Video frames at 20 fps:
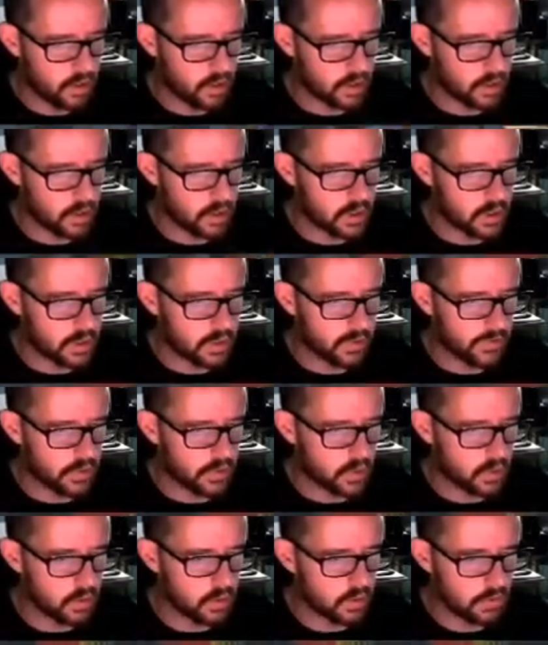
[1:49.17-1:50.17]
As you see,
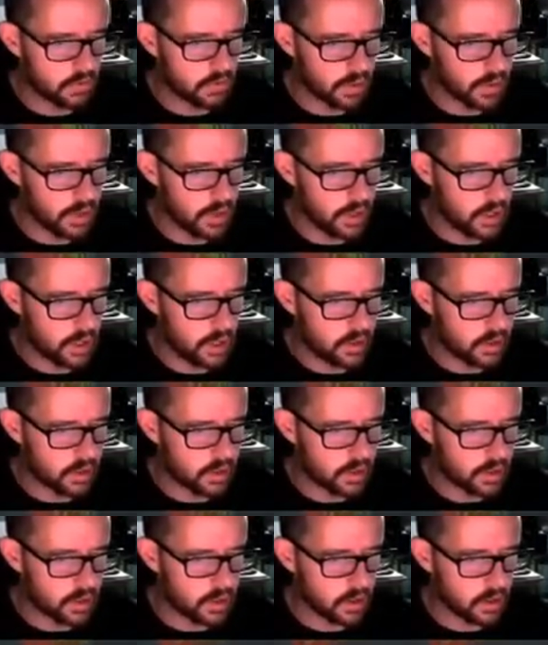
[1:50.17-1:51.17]
if he's going for that,
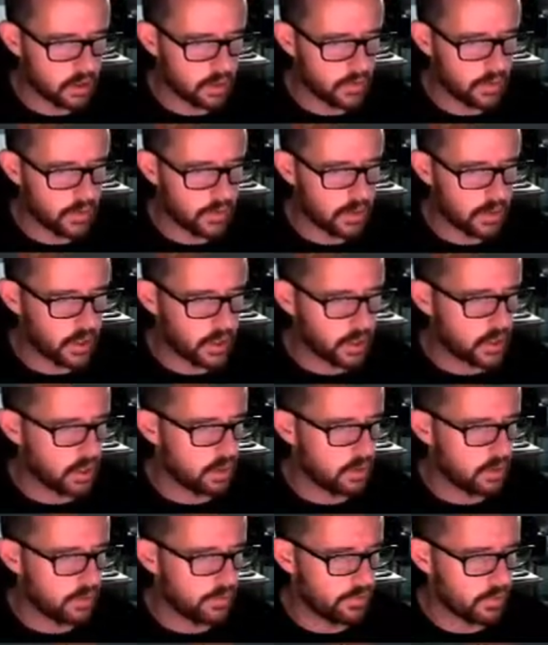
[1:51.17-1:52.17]
let's see, I
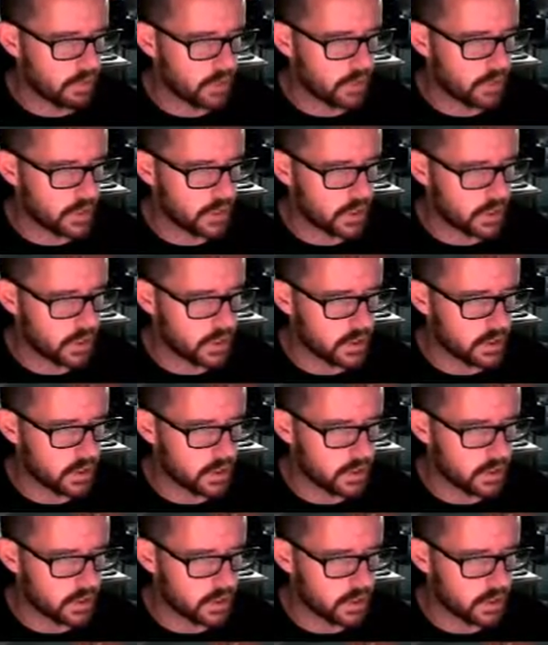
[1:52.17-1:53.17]
get hit for
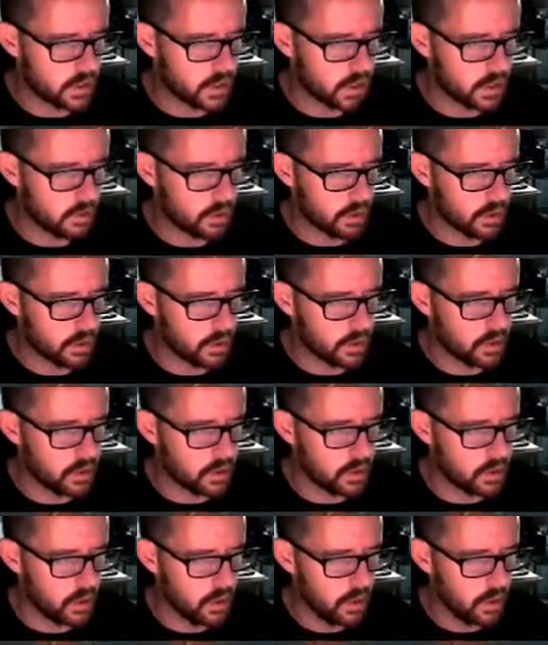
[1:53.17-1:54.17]
66
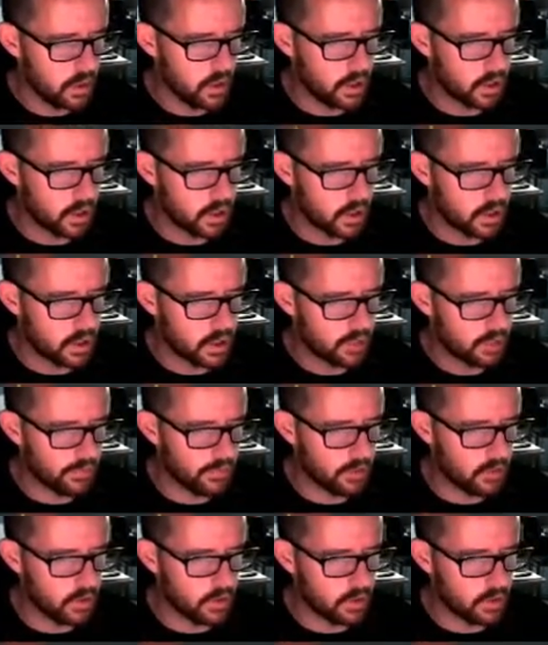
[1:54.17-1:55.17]
damage. He gets
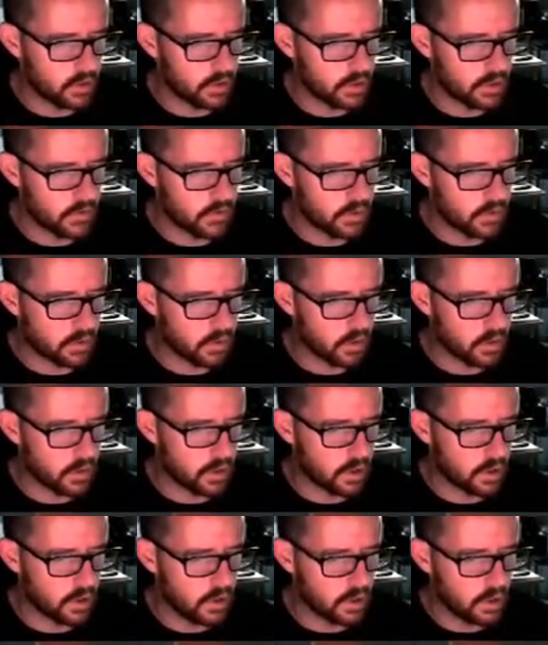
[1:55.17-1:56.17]
hit for
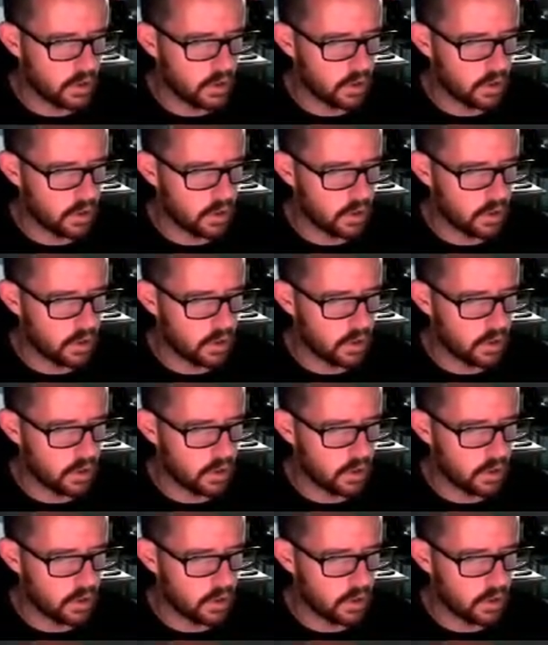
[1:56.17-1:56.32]
173.